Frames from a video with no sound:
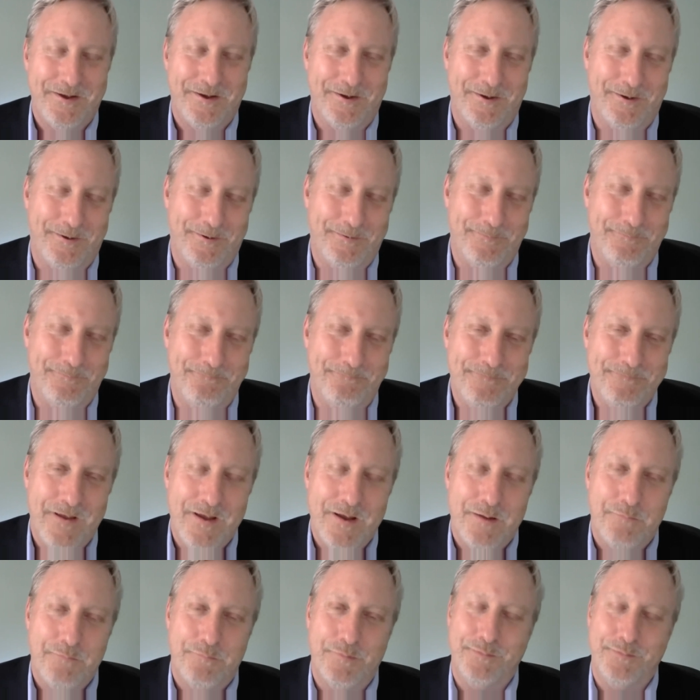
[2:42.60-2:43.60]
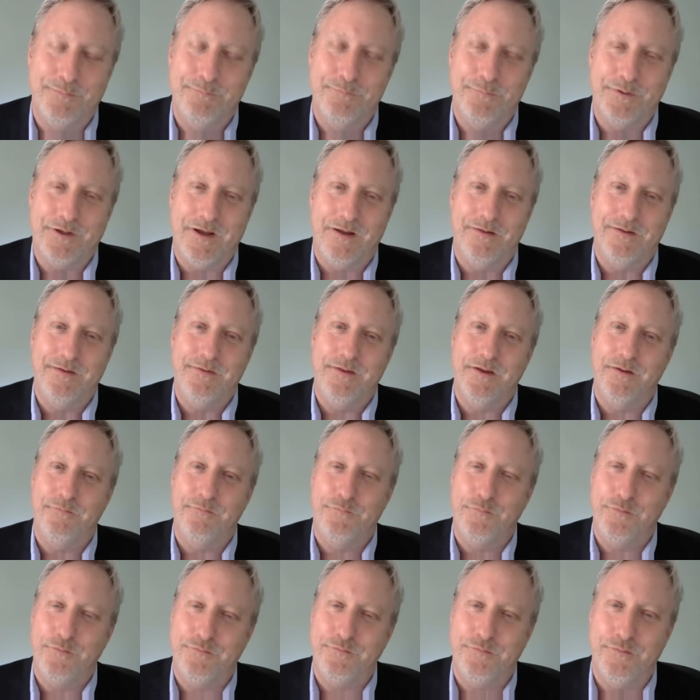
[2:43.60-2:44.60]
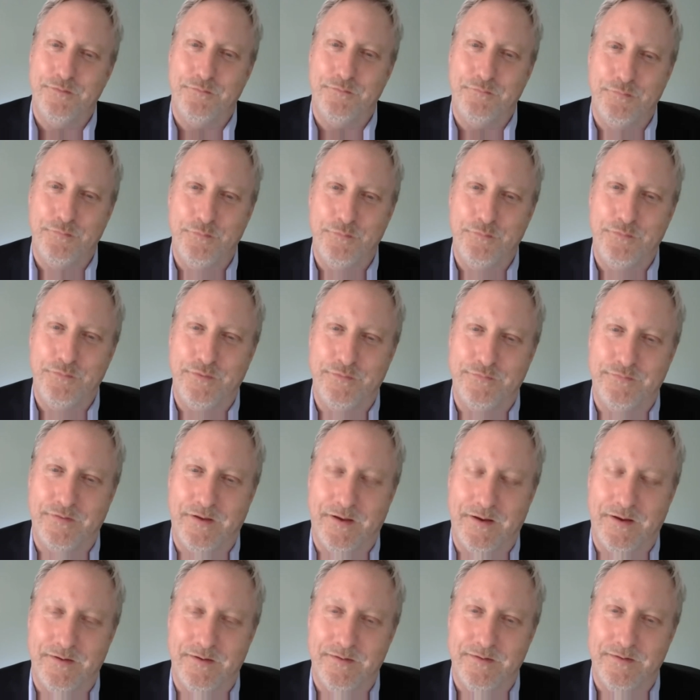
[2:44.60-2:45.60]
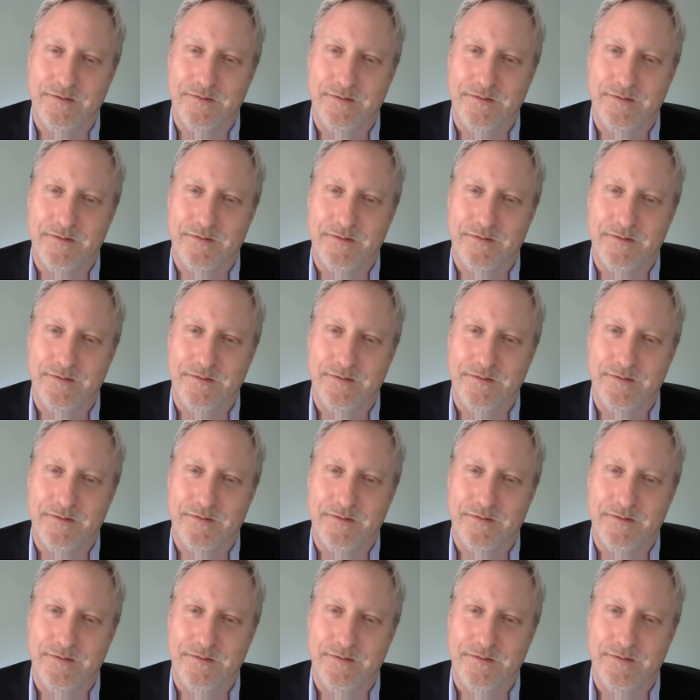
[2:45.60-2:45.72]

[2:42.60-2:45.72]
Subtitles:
But Colleen, the unfortunate truth is that